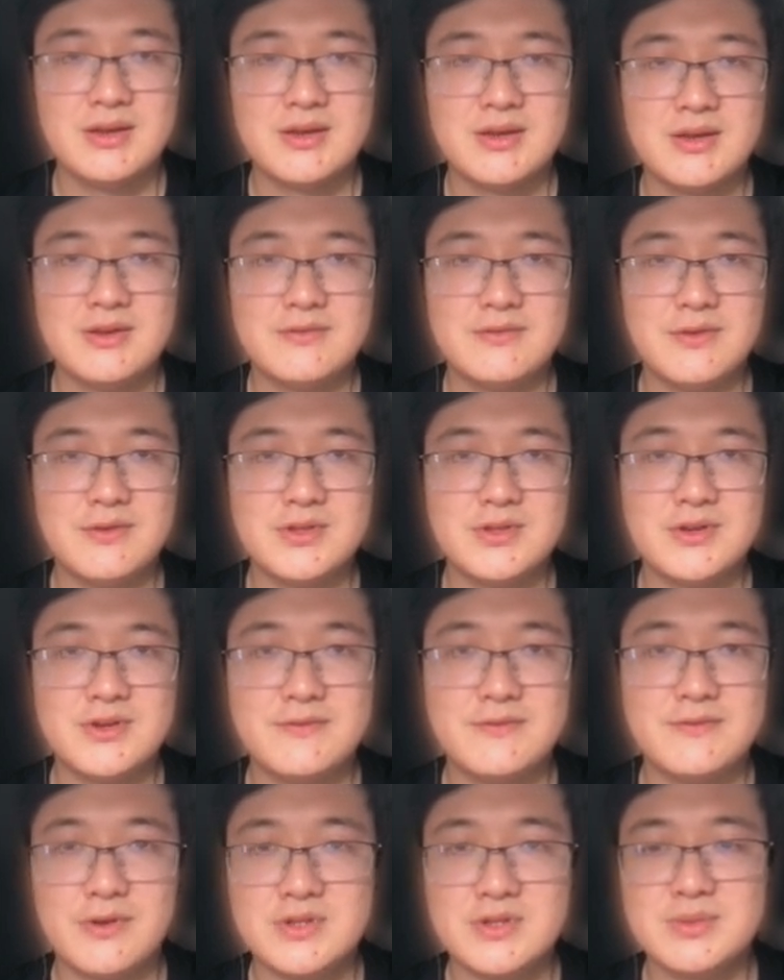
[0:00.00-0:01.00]
For the
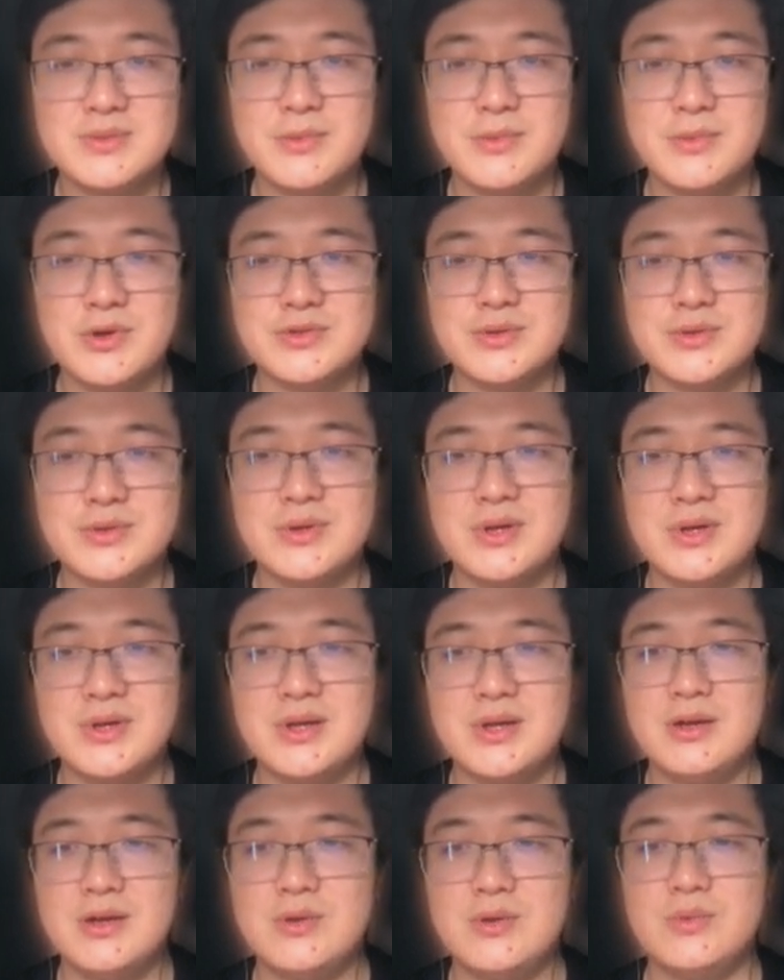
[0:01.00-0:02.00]
first module,
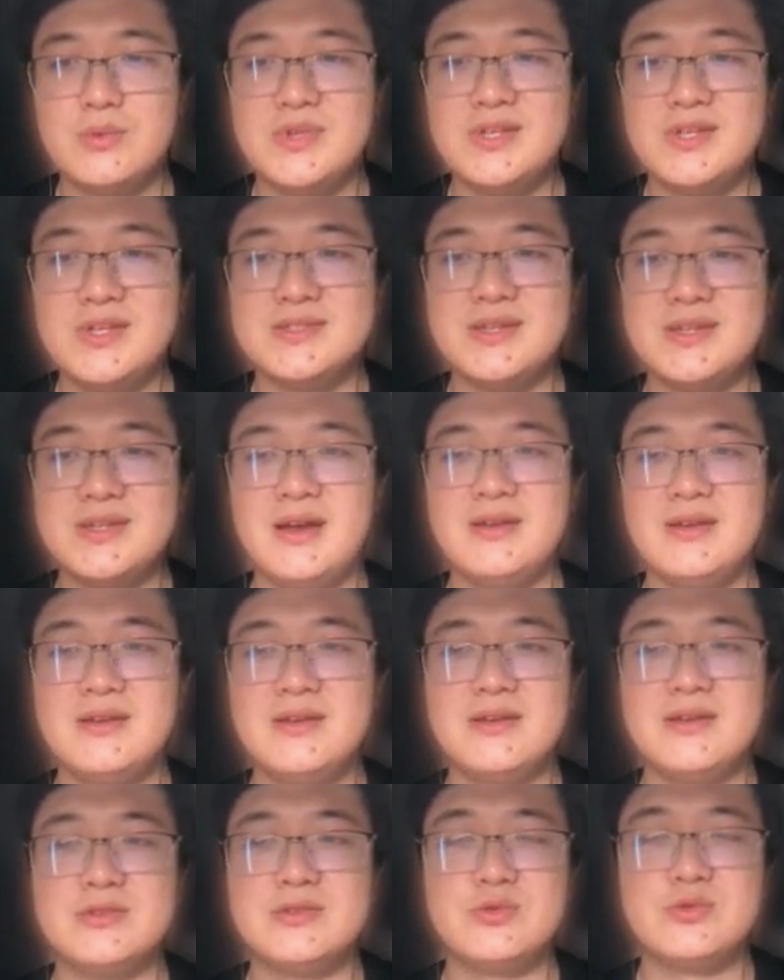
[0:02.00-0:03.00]
we design a
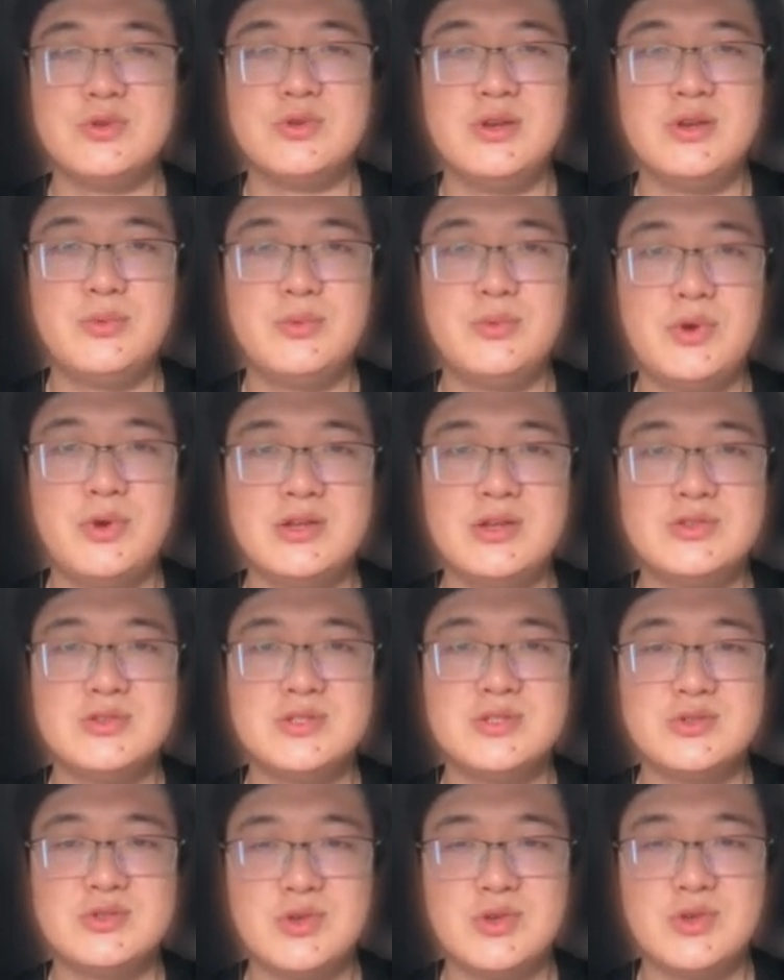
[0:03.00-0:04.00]
three-branch
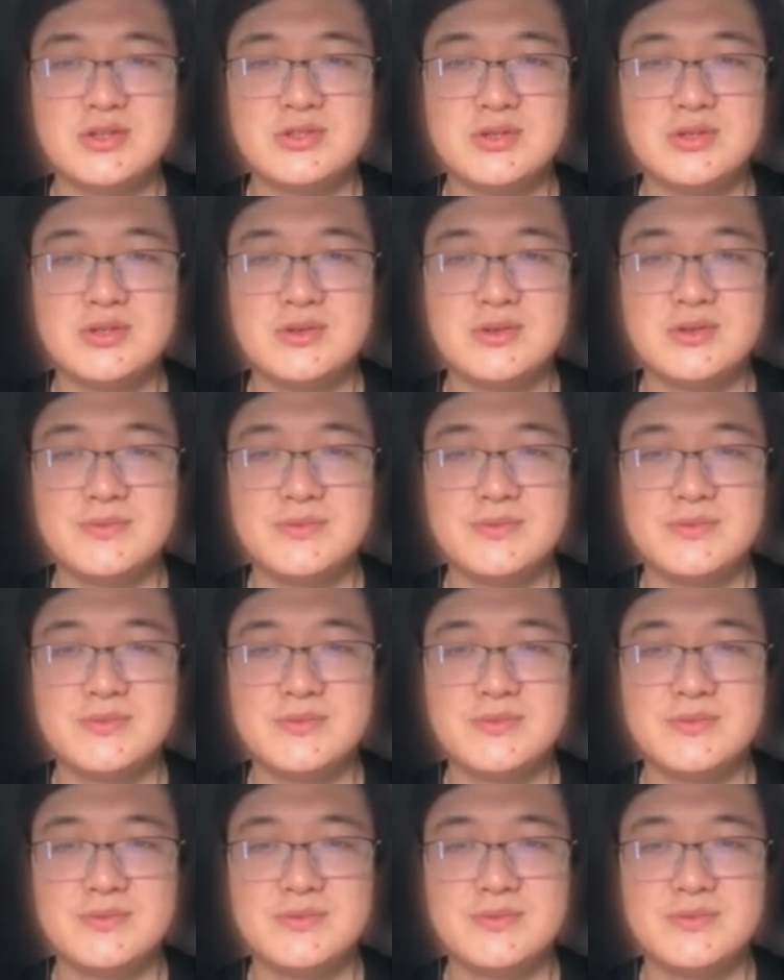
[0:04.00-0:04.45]
structure